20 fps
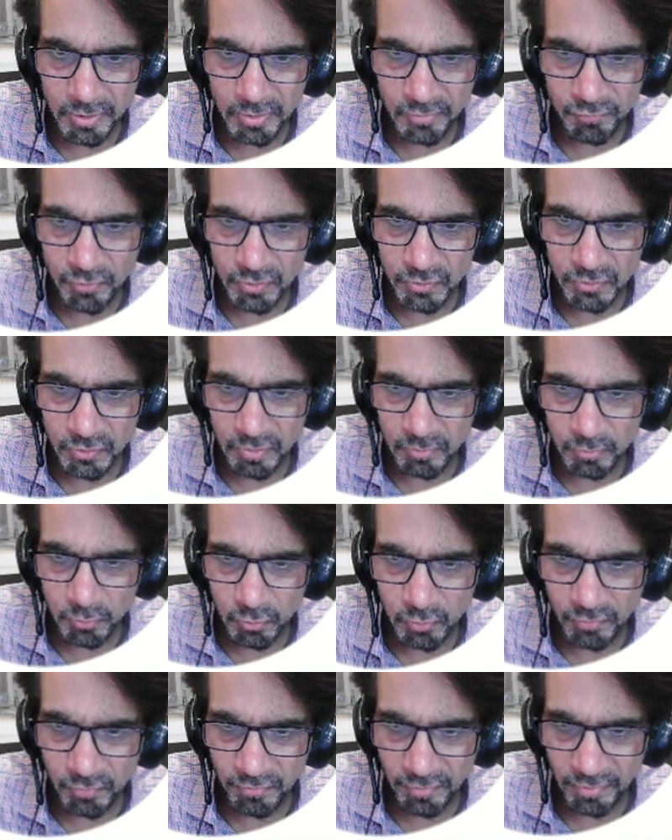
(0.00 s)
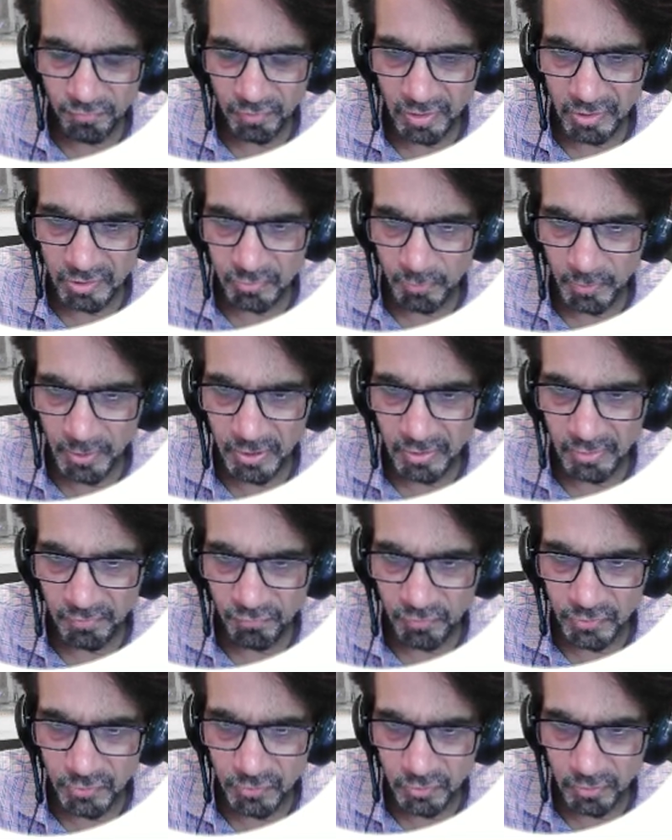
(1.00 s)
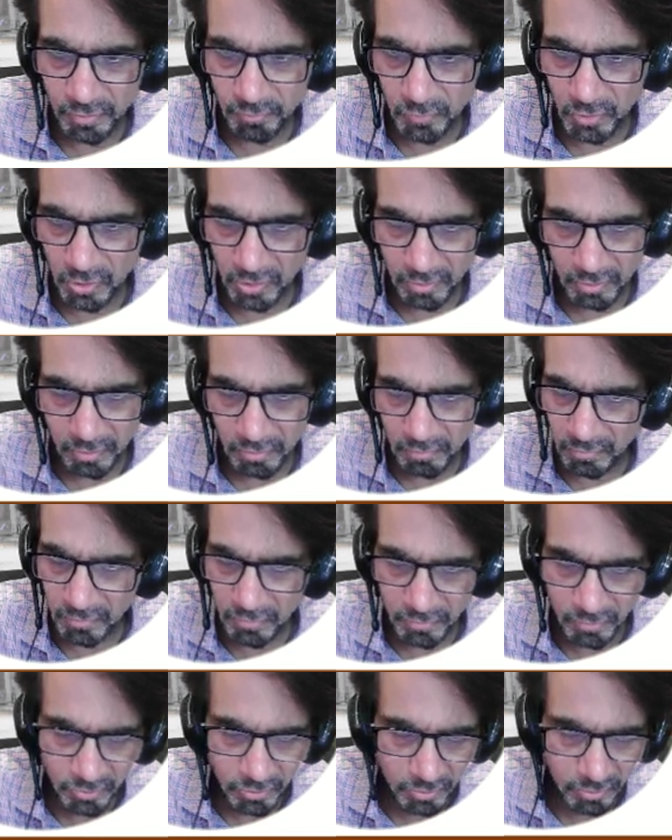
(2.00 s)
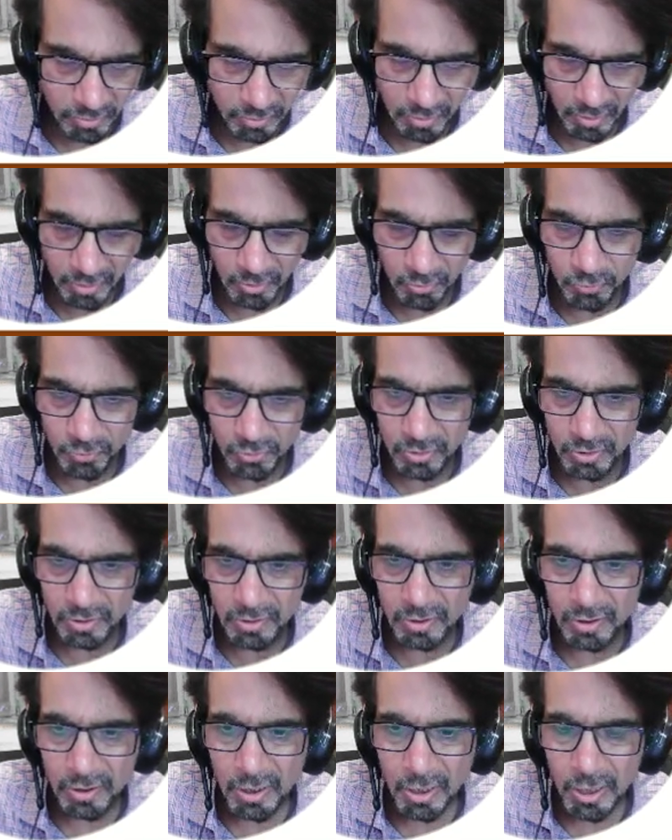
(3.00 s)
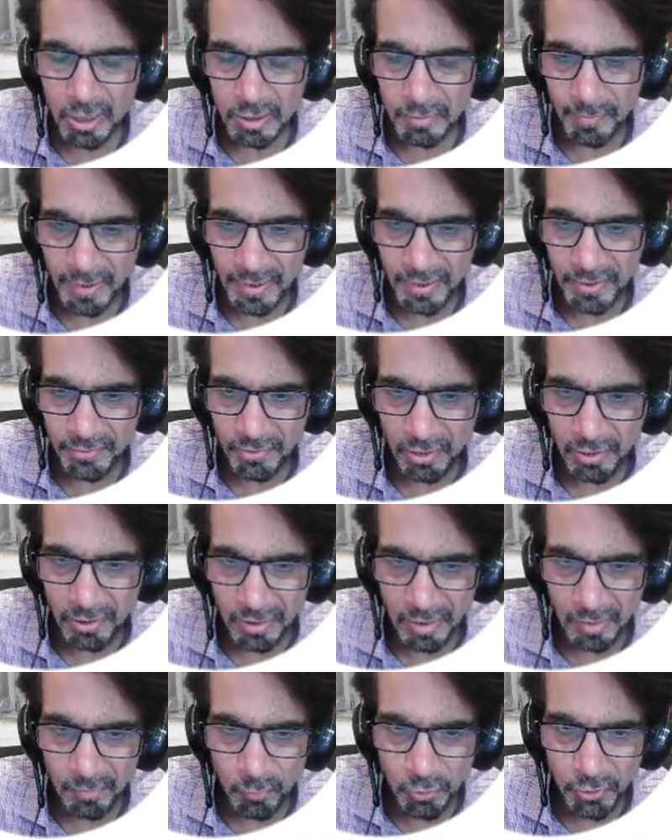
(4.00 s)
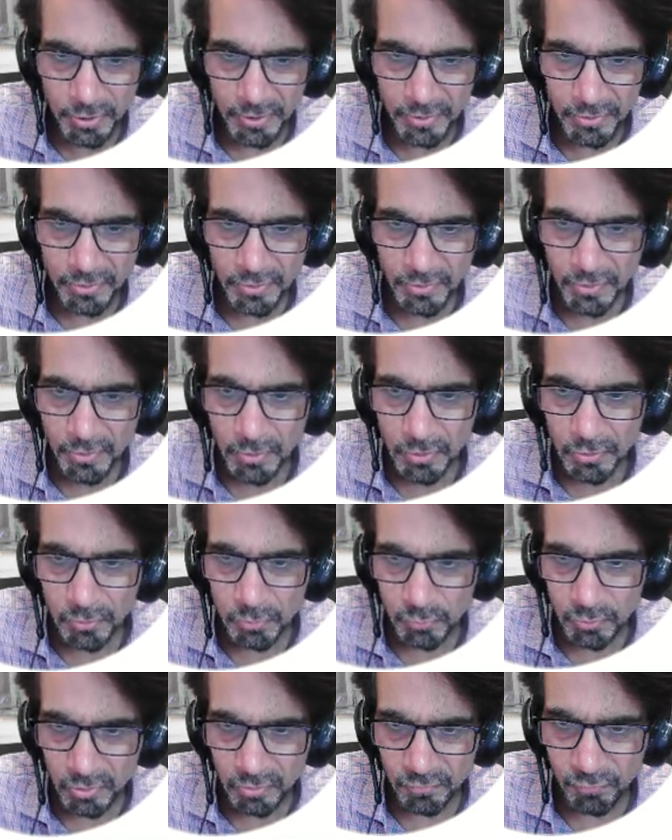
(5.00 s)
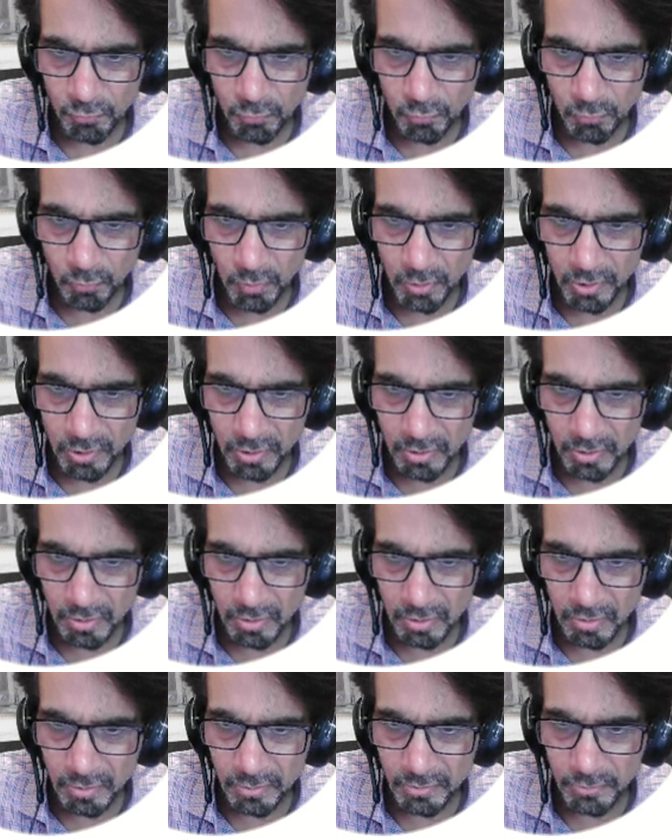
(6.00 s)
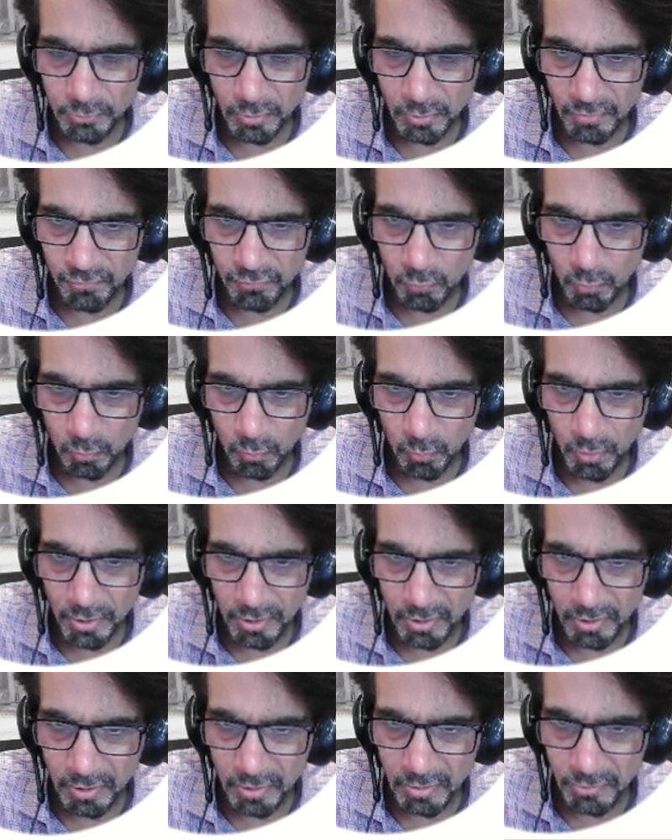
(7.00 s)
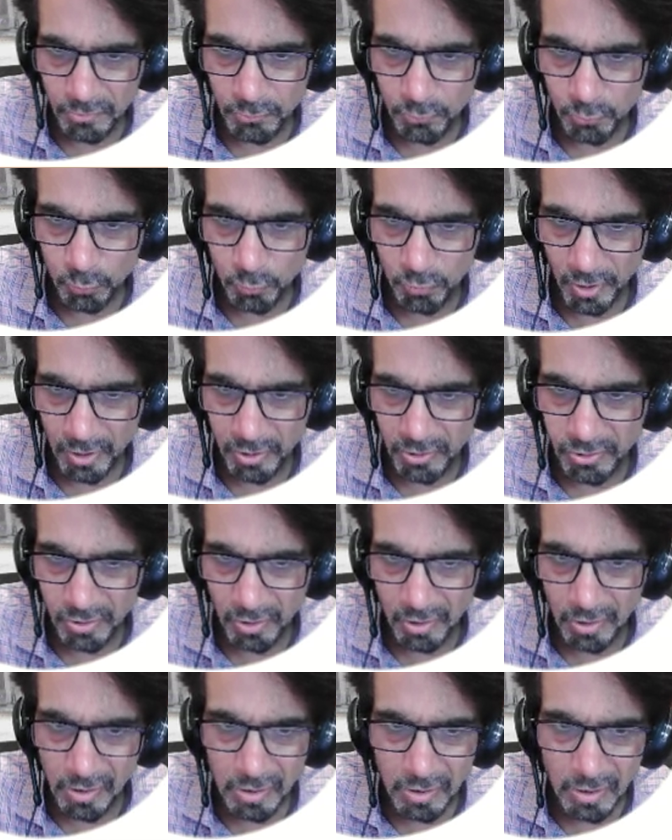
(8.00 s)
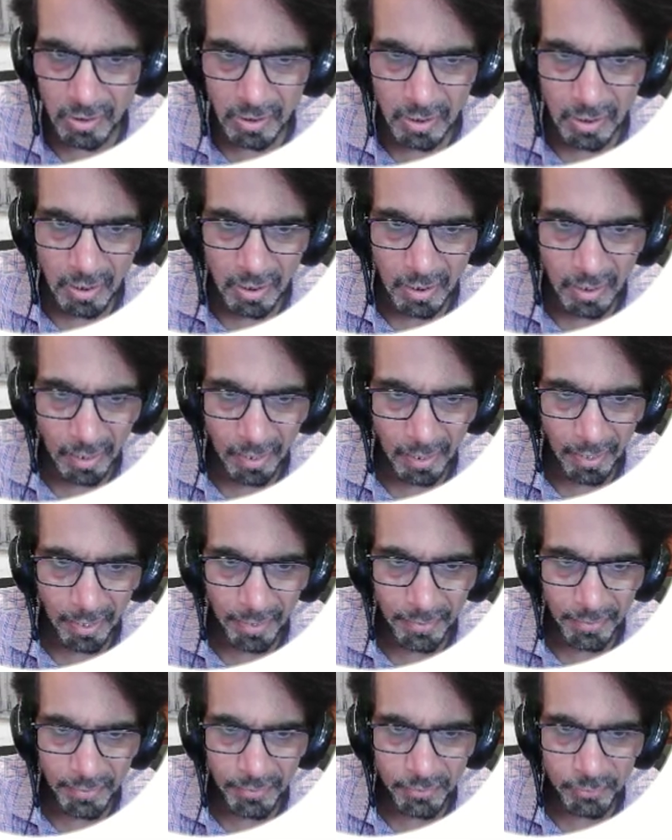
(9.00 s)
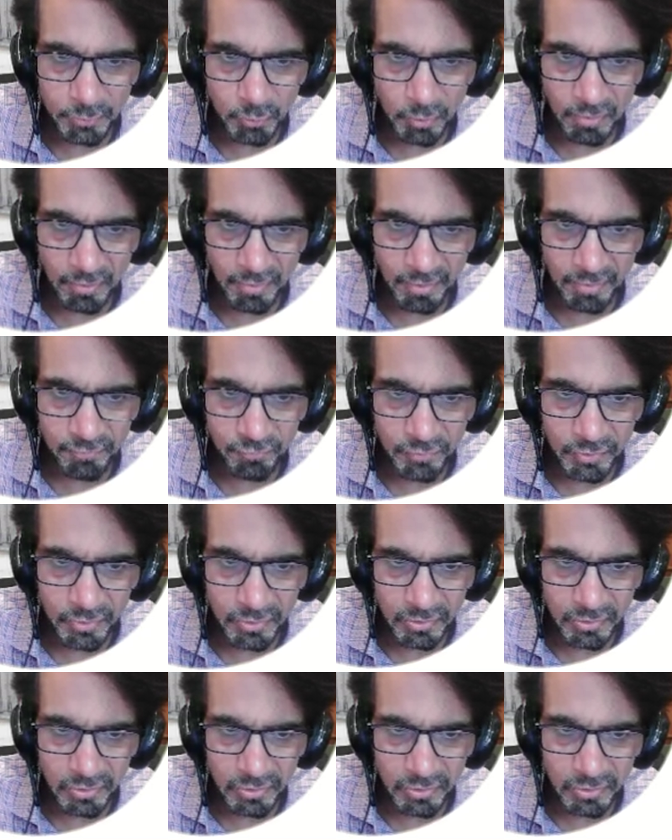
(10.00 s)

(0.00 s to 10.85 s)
of first term. So if I explain the first term, then I don't need spending time on it. You take you have four quantities, two cancel, and you are left with